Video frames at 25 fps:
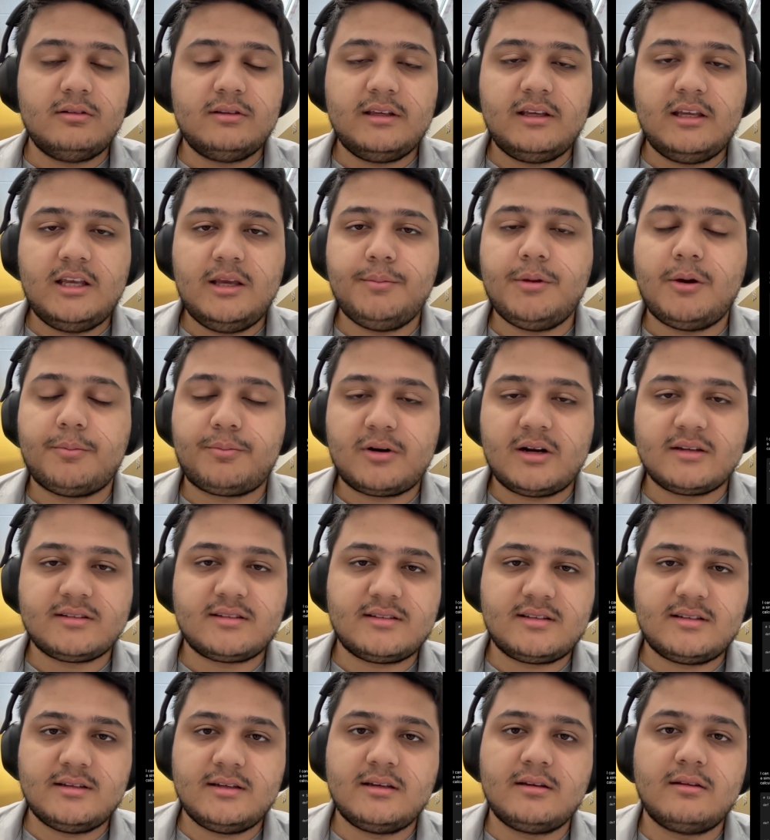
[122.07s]
the email
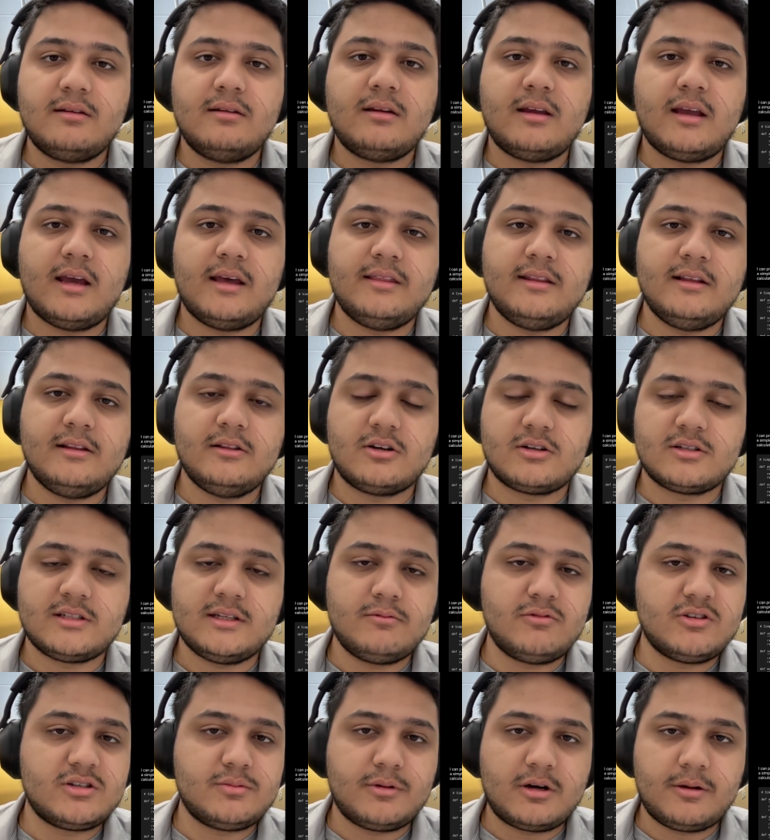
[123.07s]
processing and the large
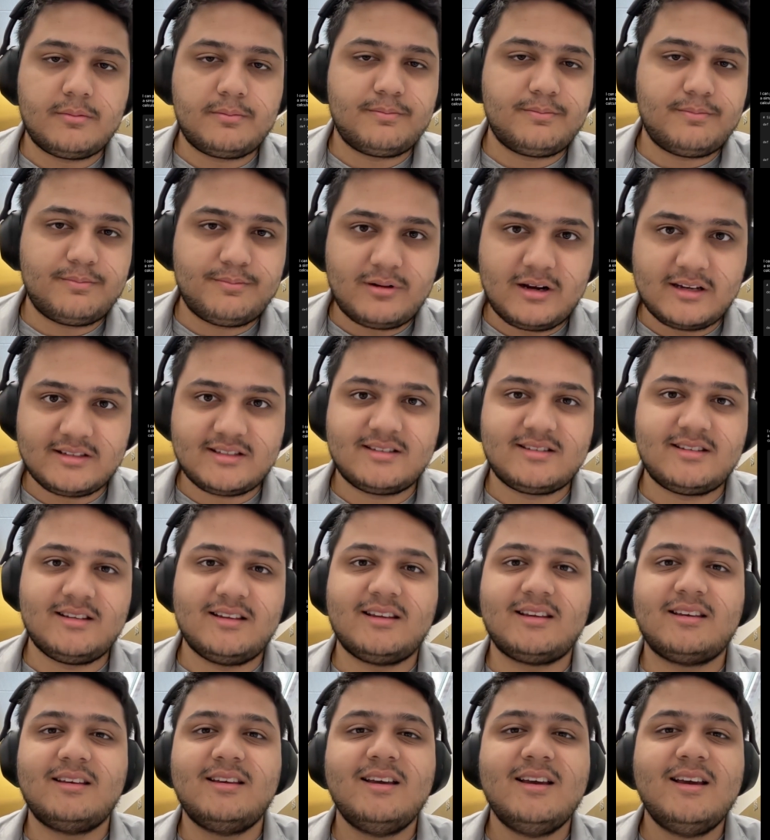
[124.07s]
language model
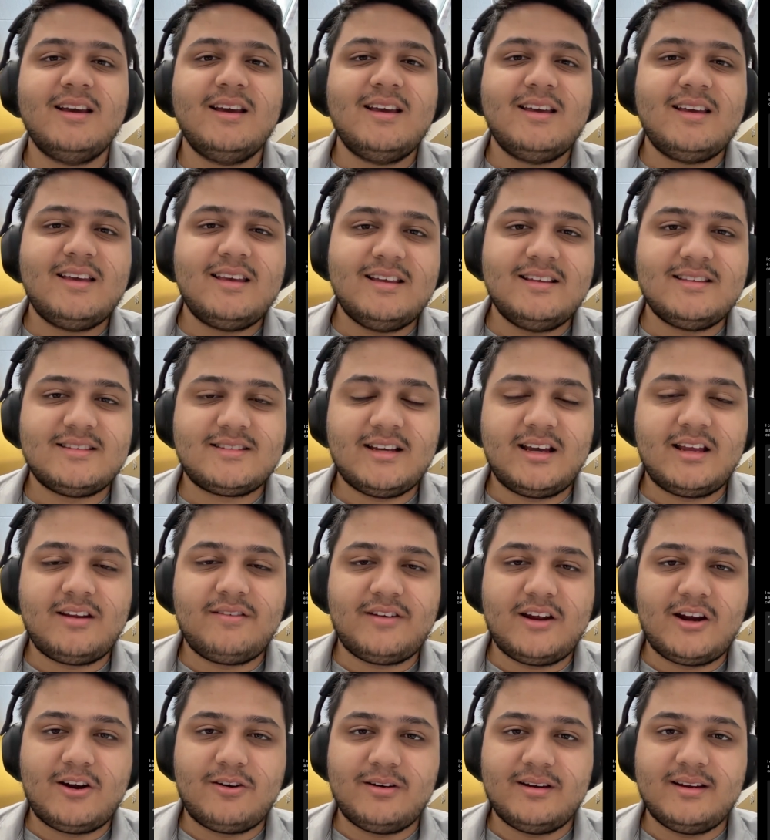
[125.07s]
processing inside of
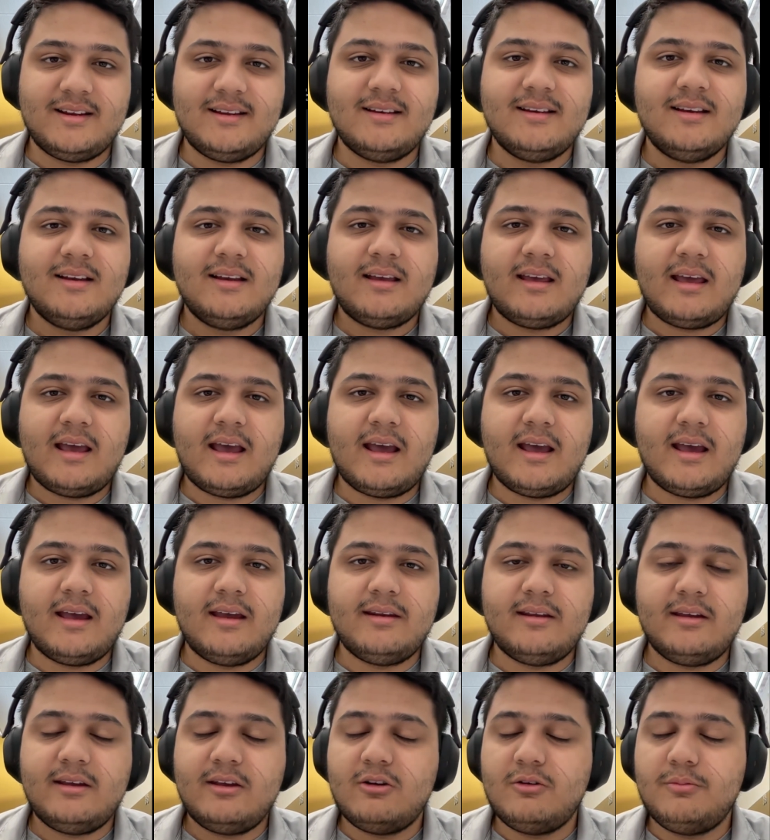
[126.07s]
Aery,
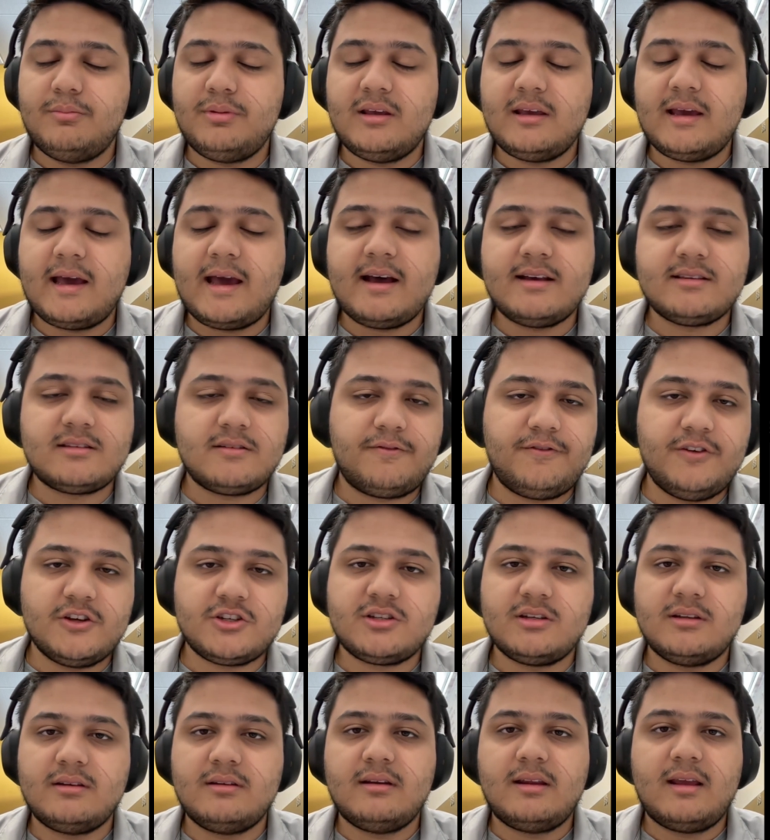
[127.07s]
and it'll be as
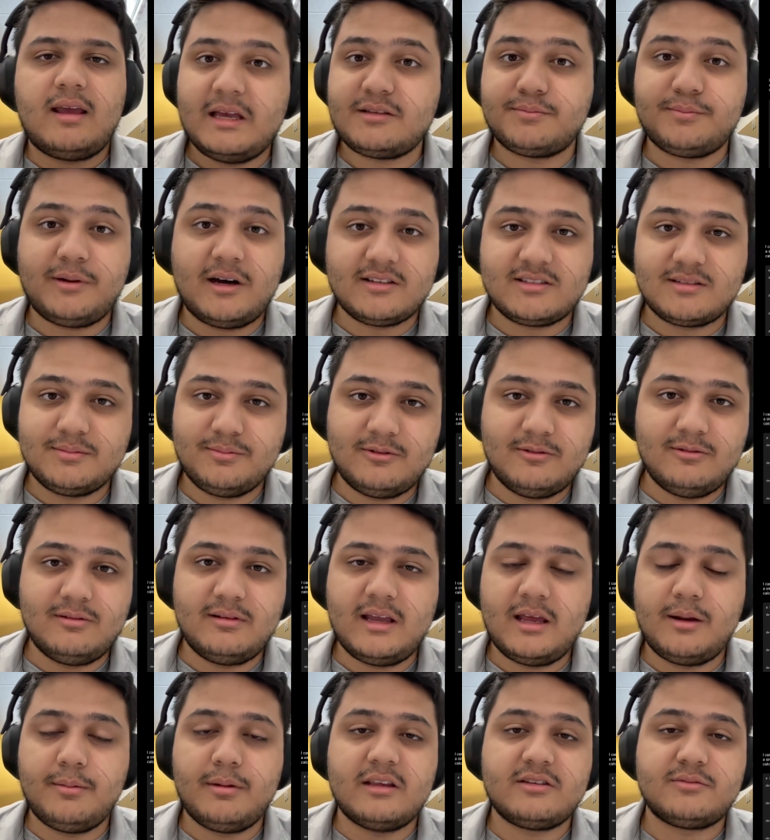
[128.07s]
efficient as
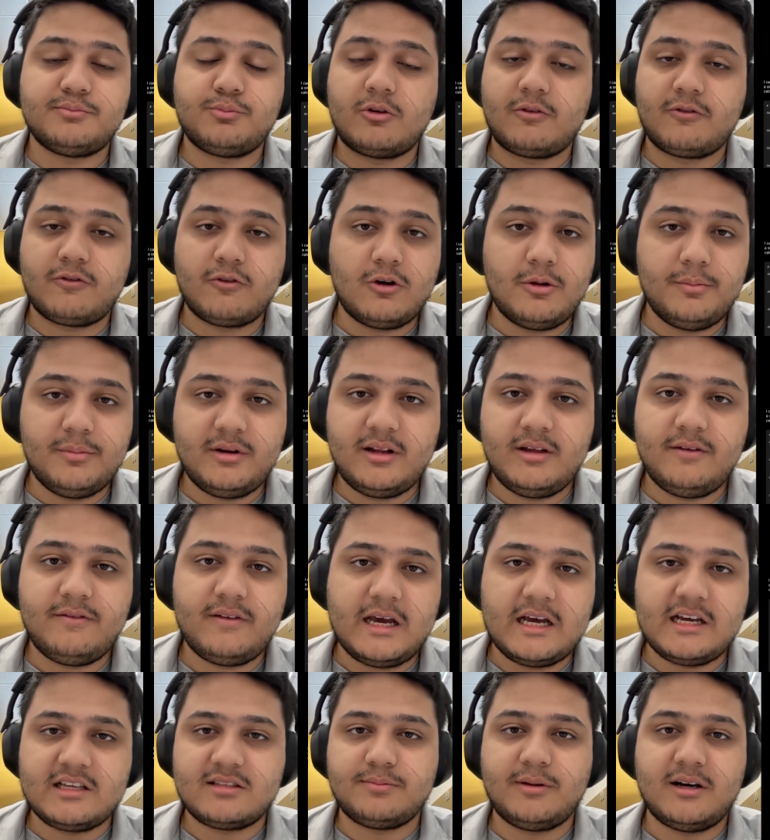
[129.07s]
possible and as performative
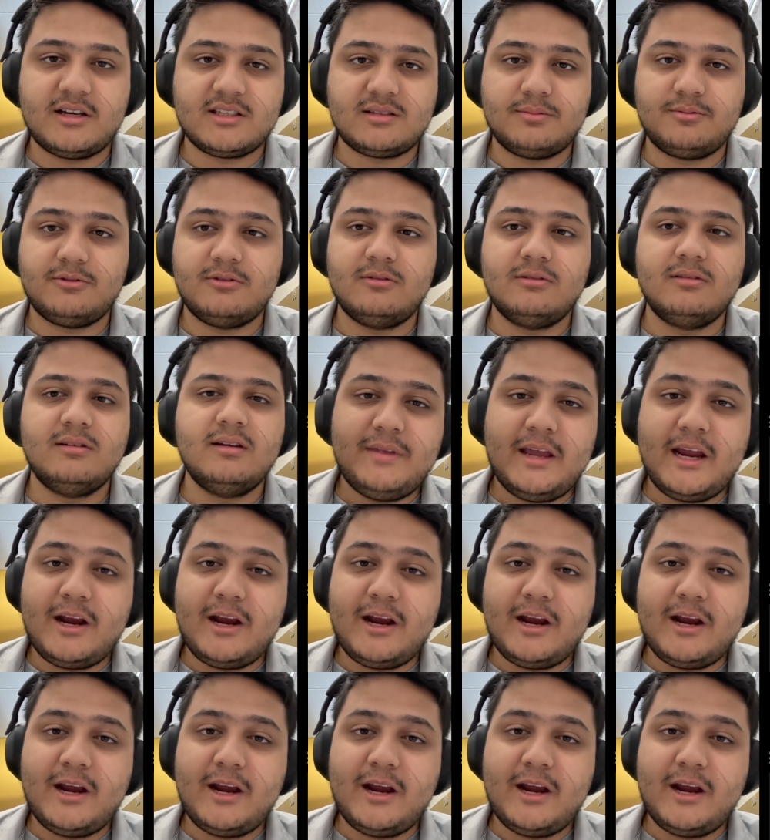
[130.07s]
as possible.